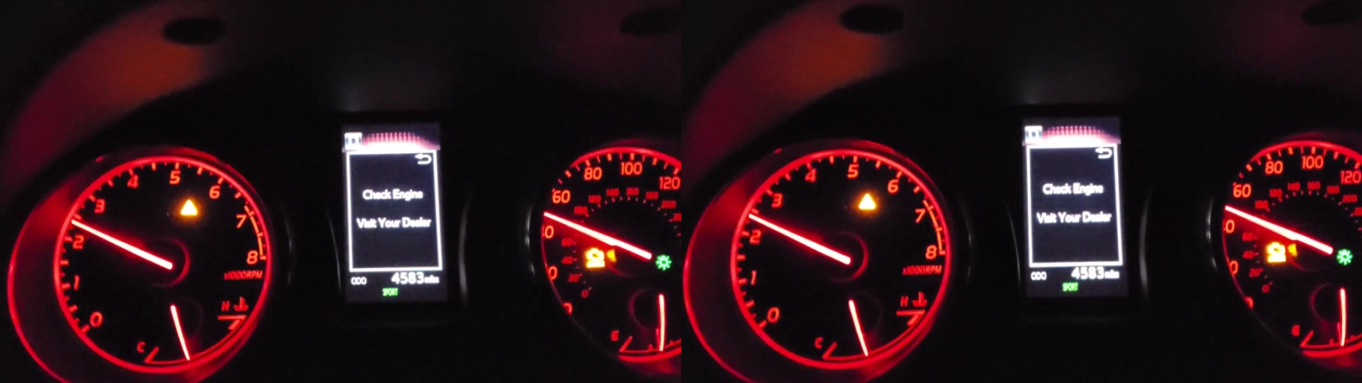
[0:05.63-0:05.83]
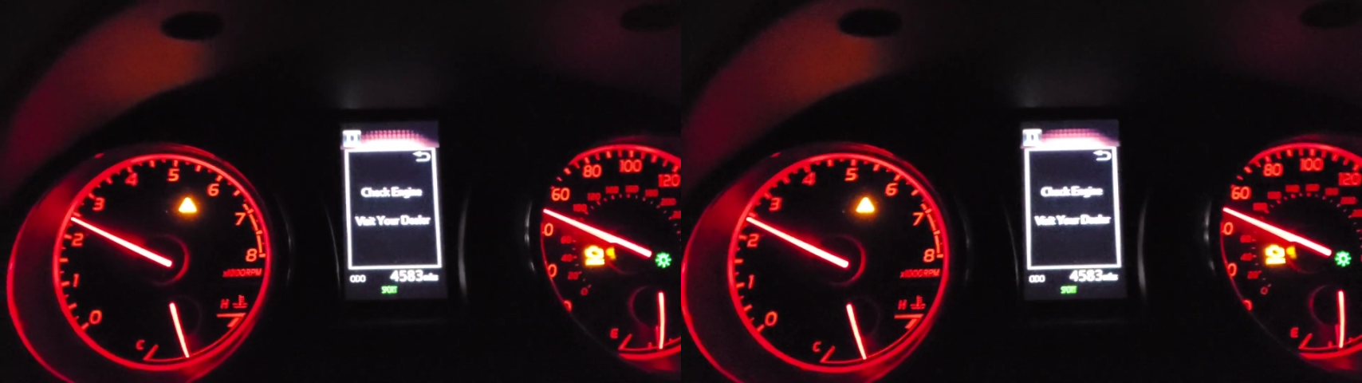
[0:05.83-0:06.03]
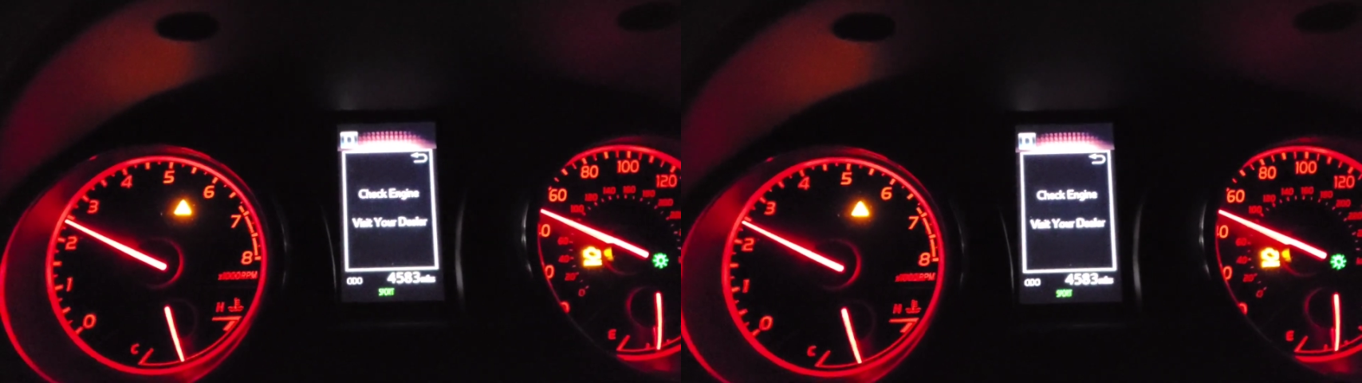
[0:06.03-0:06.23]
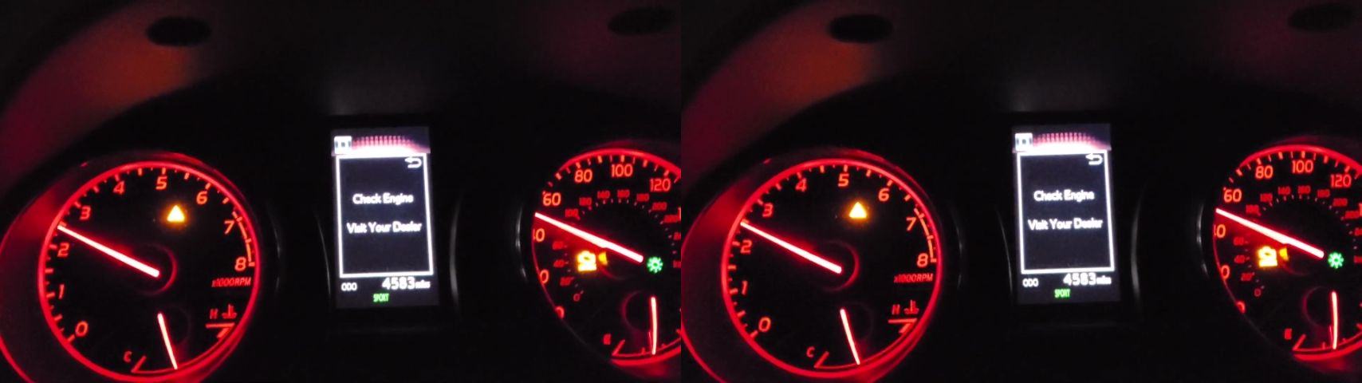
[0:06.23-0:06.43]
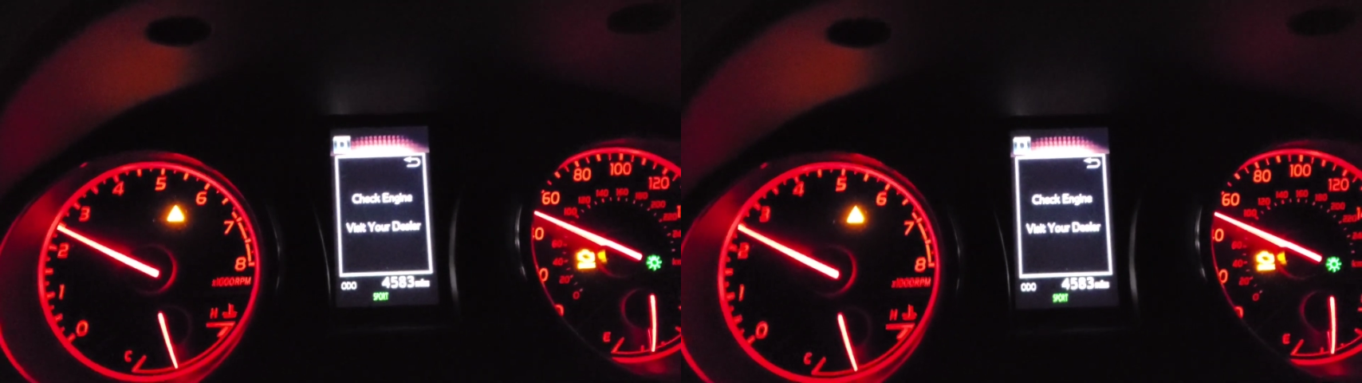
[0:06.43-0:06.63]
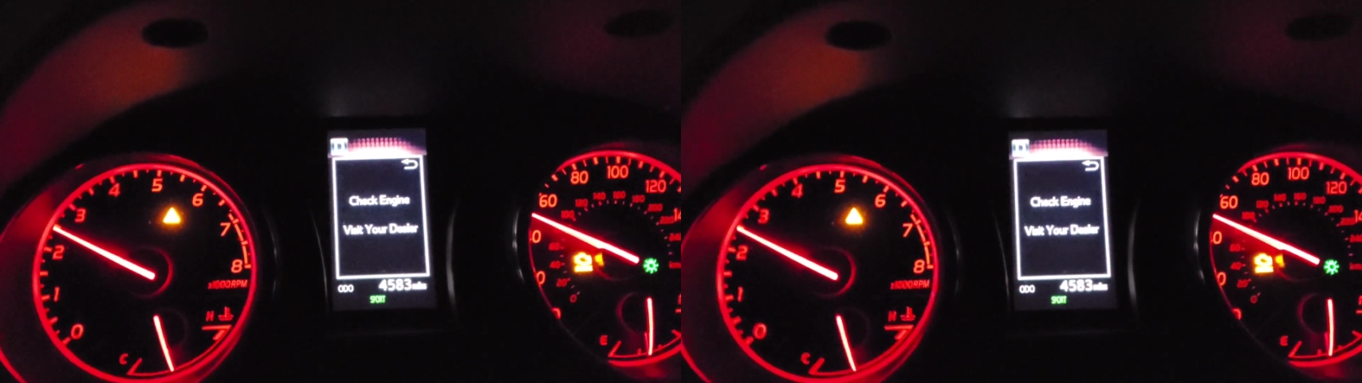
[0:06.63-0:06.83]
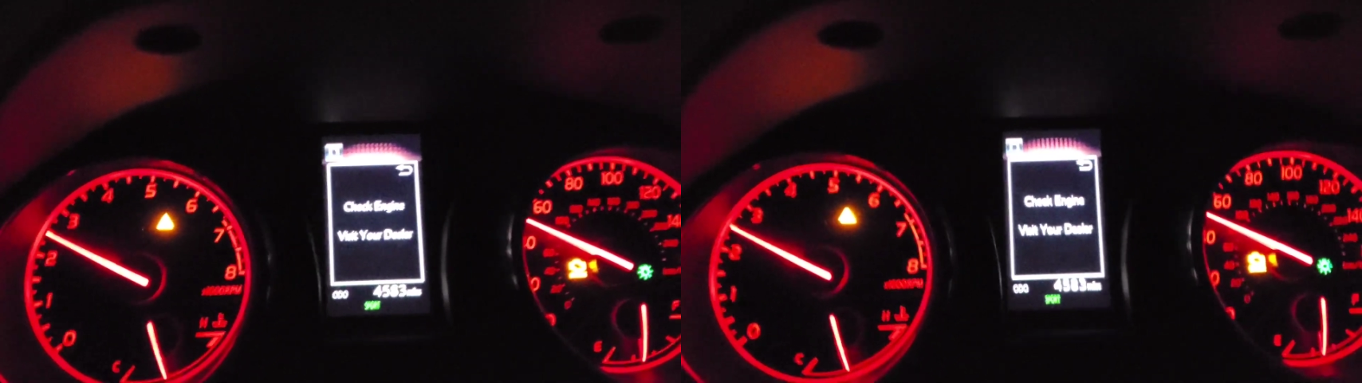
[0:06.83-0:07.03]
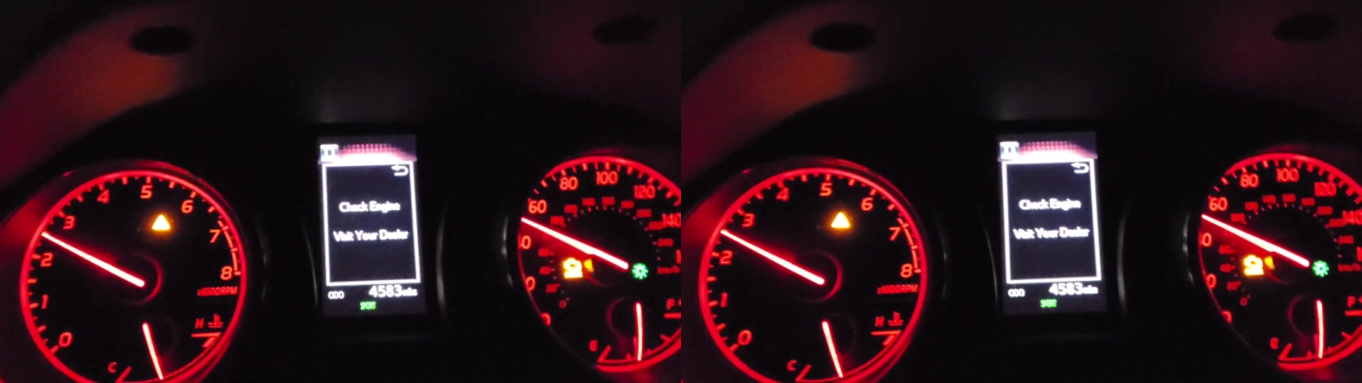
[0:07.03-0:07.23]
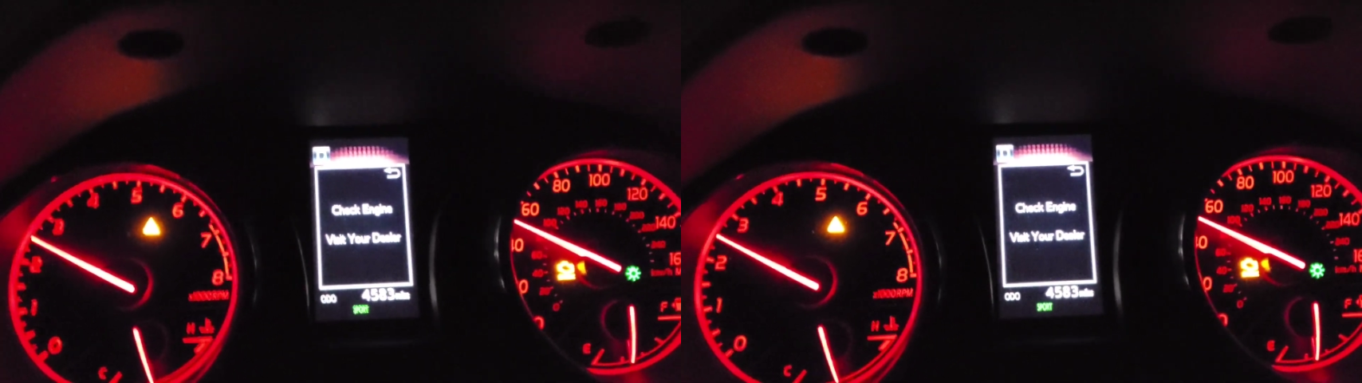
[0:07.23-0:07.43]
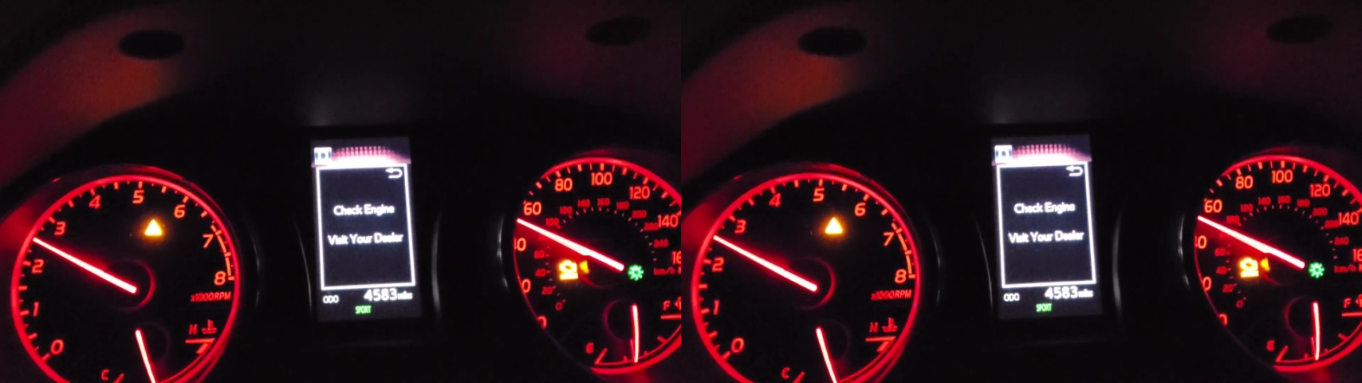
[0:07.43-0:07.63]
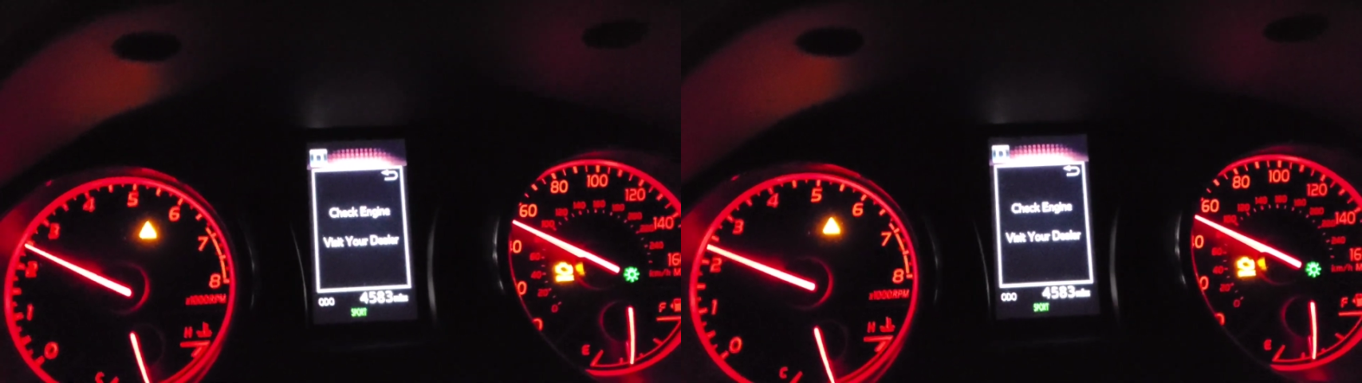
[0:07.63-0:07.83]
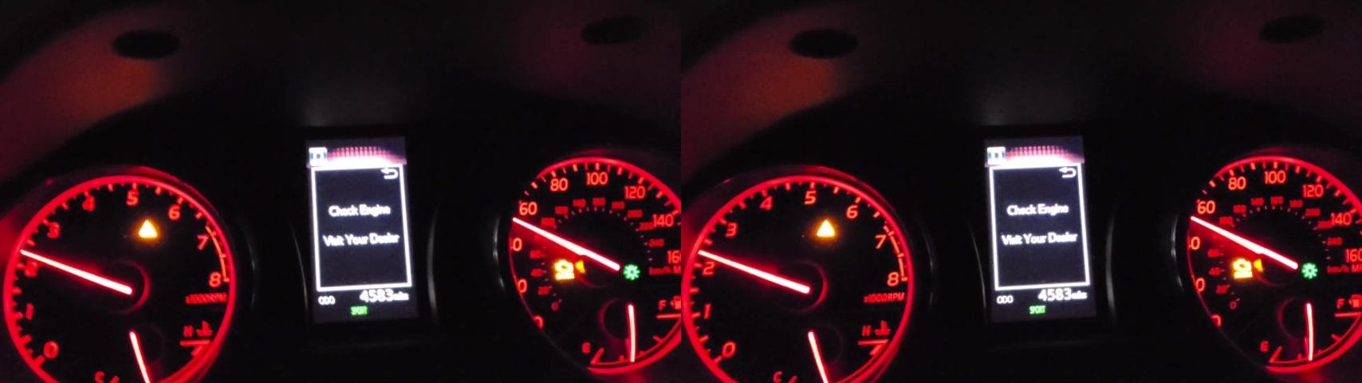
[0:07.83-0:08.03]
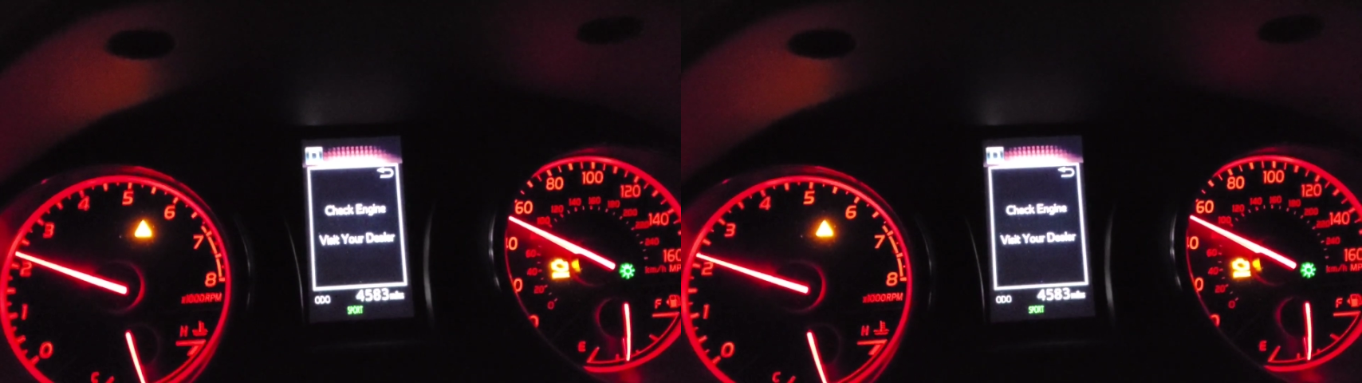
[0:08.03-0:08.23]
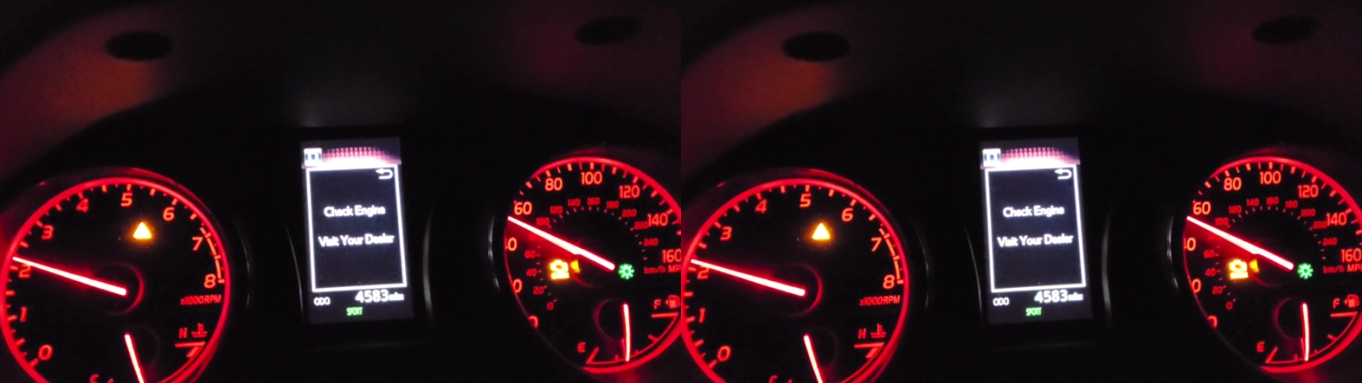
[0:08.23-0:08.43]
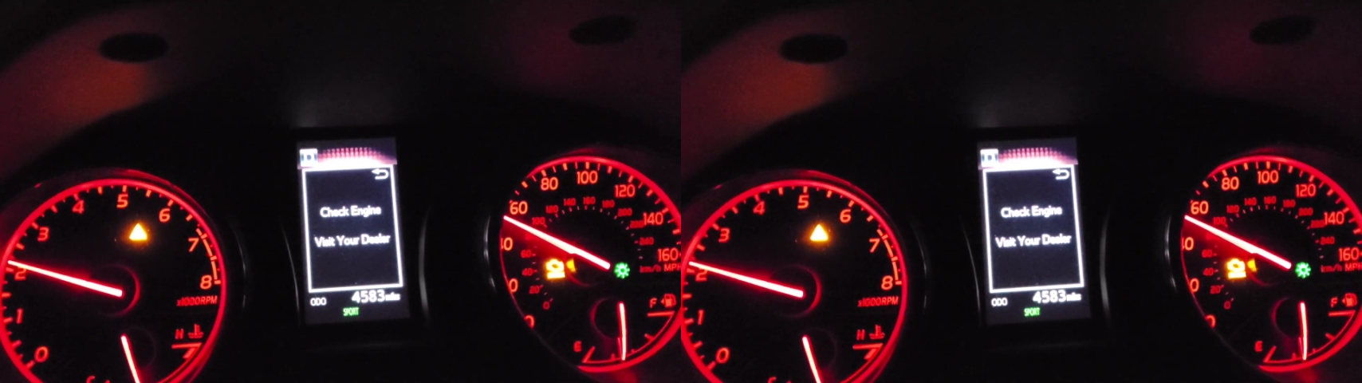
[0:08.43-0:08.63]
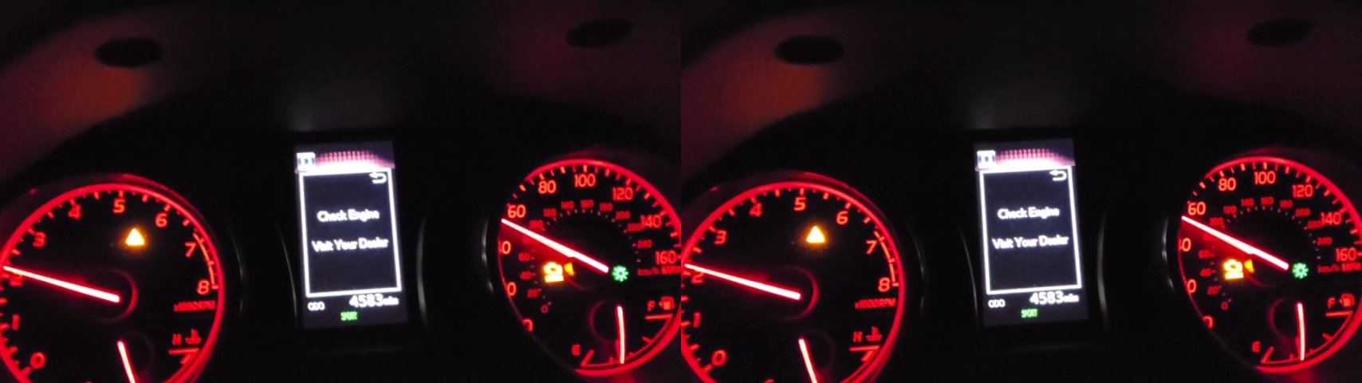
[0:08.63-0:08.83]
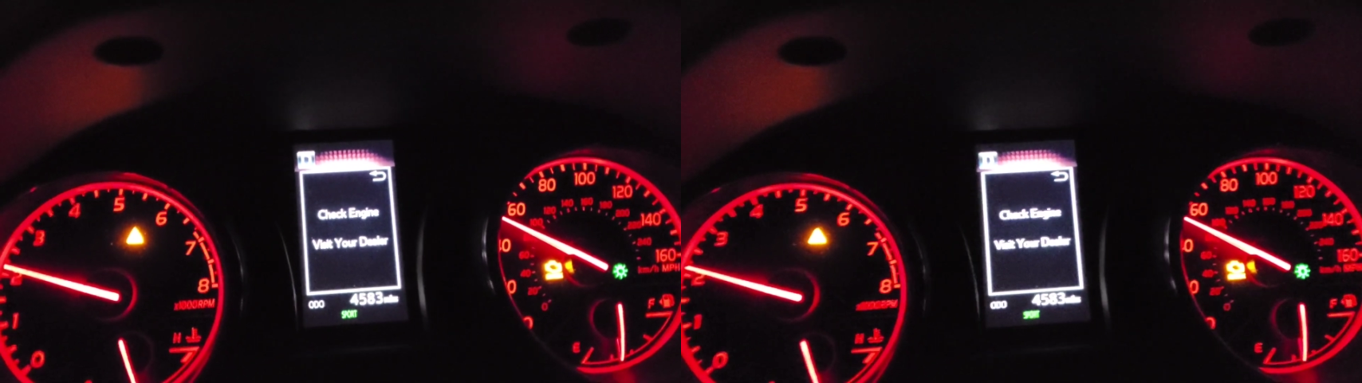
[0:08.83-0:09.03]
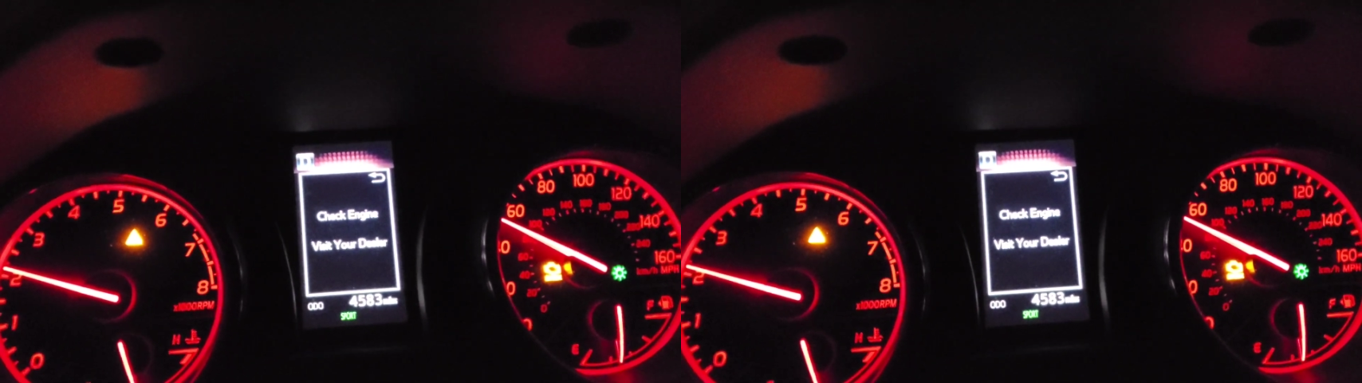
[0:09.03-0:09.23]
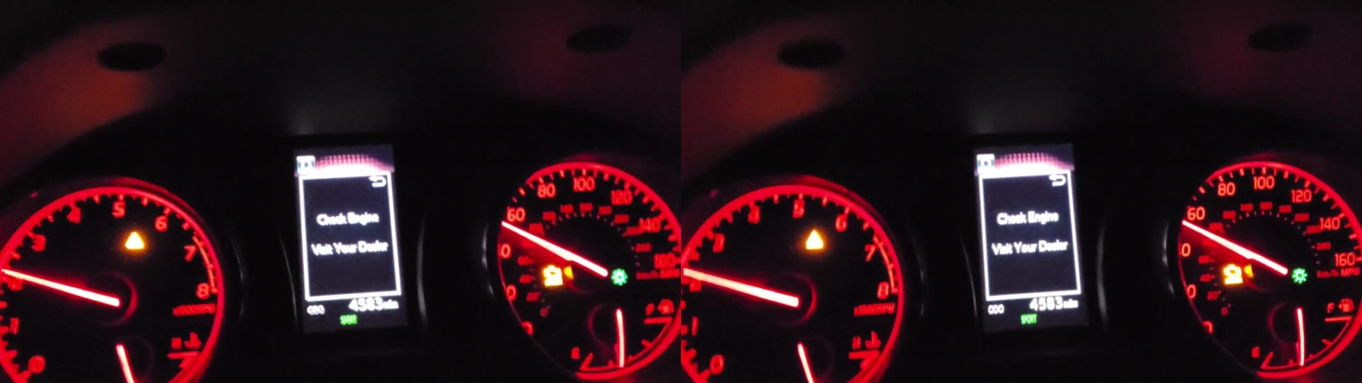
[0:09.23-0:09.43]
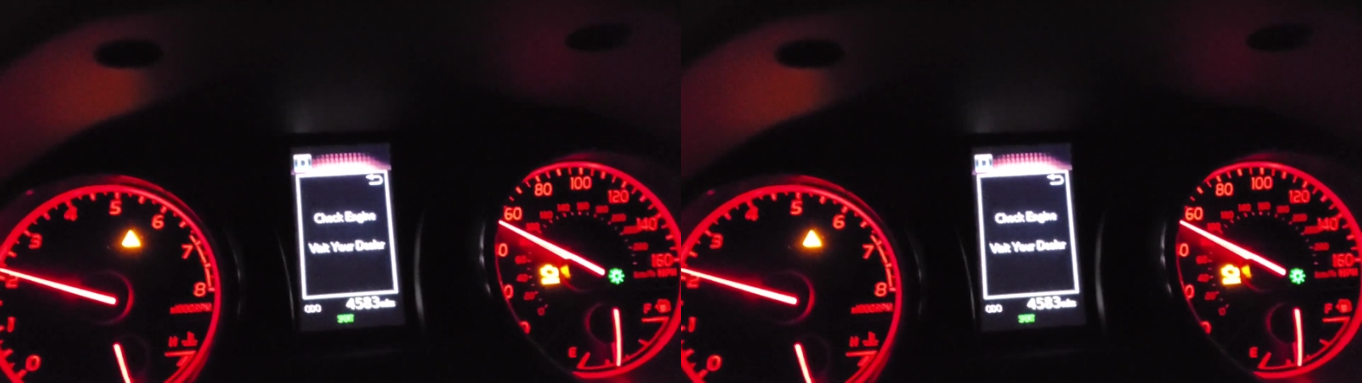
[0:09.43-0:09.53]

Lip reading: Nobody's mouth can be seen.